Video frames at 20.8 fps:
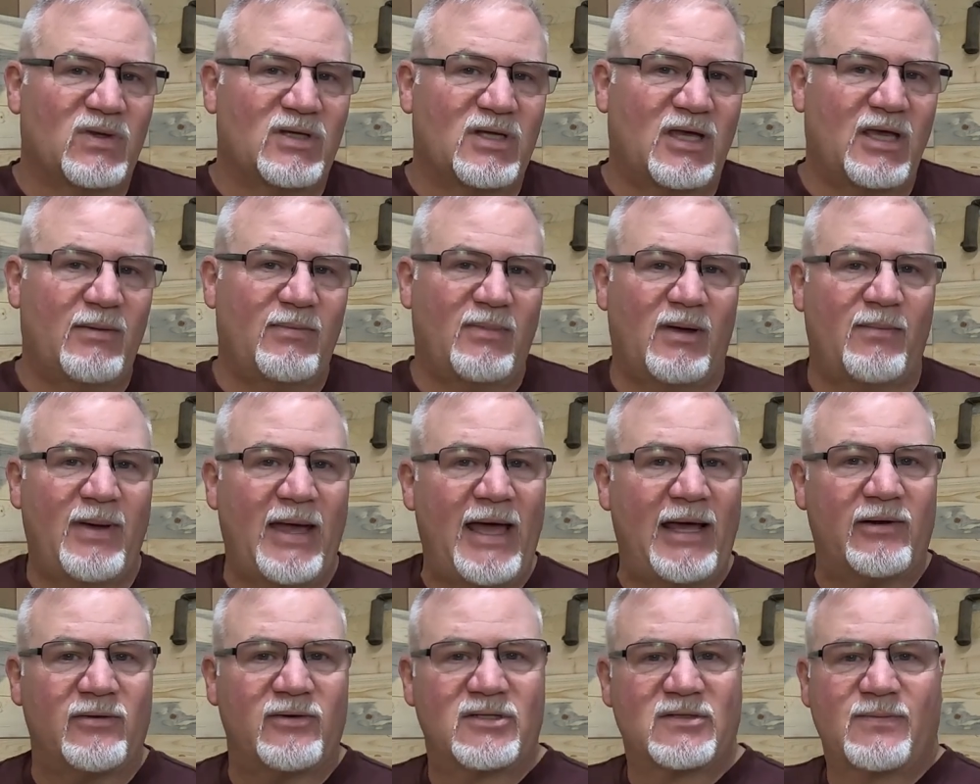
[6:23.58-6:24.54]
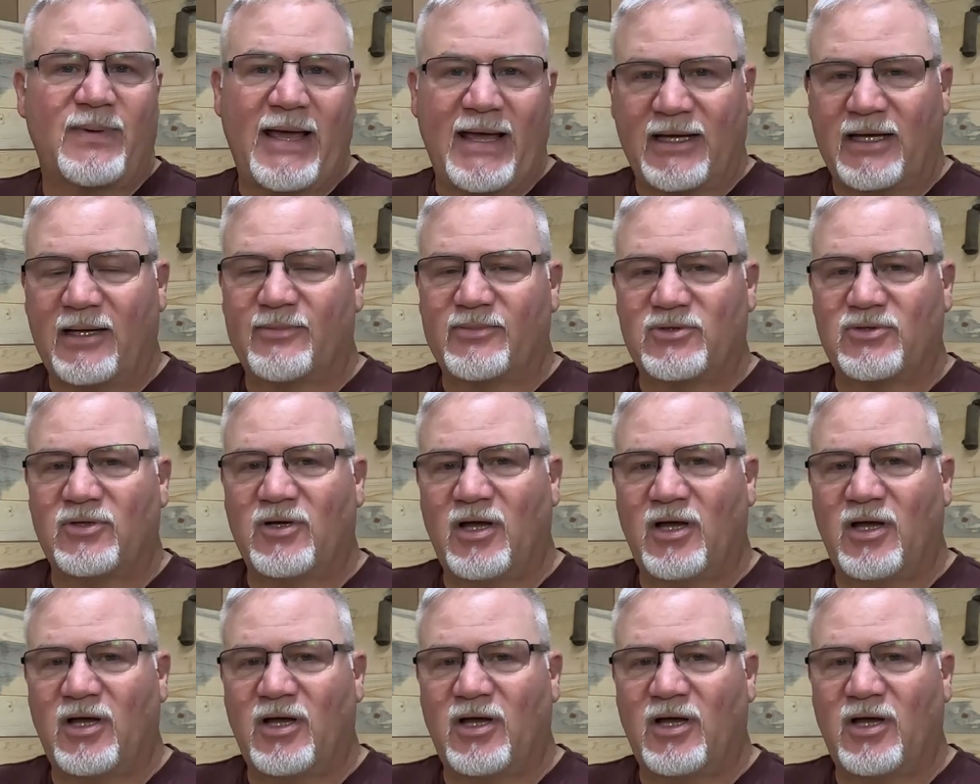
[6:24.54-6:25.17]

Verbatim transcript: to get my batteries back up to